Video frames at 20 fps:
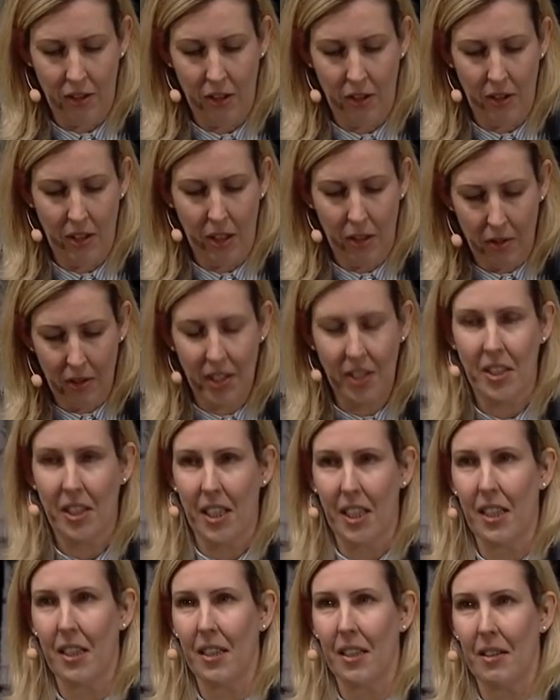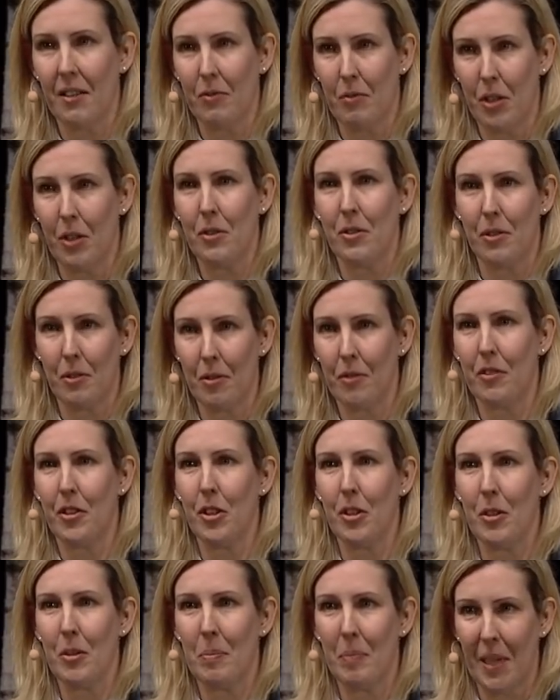So the critic wrote the
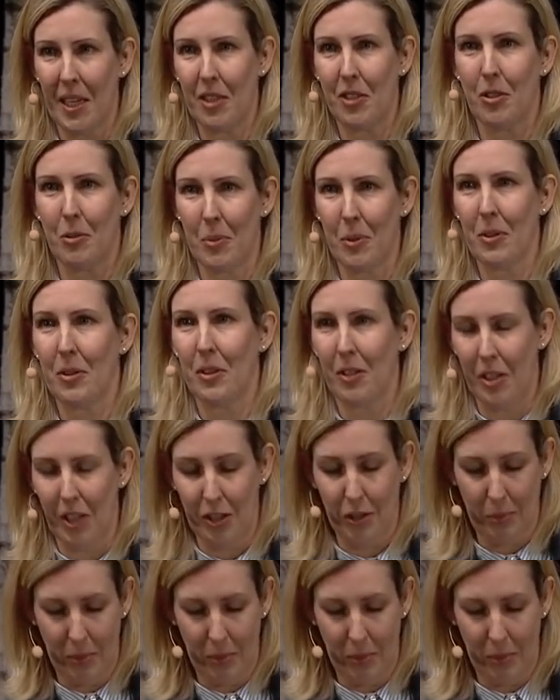review based upon her